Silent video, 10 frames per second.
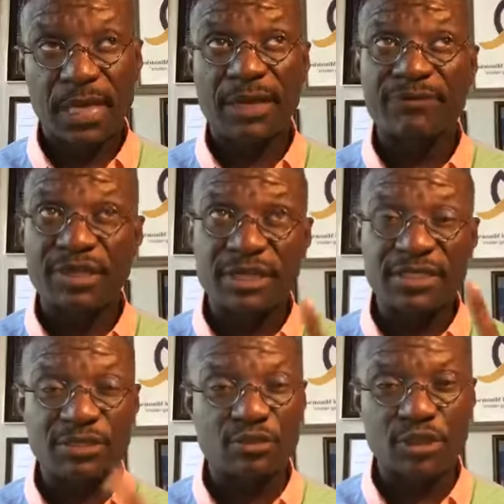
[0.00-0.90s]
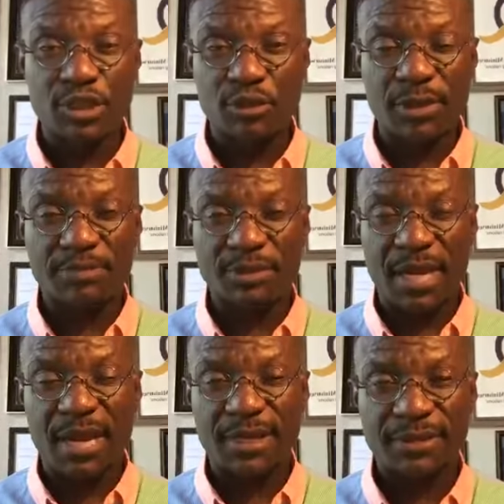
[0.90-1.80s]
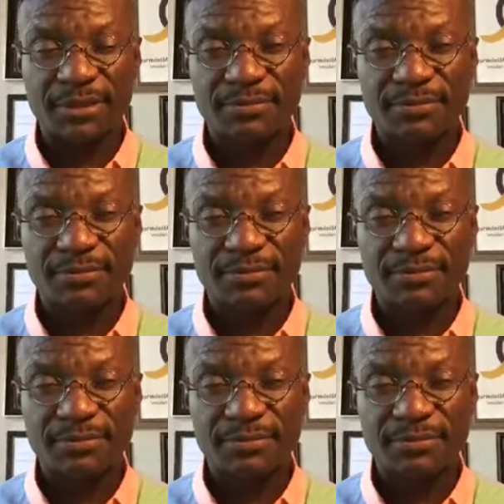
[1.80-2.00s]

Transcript: And if Jesus don't show up tonight,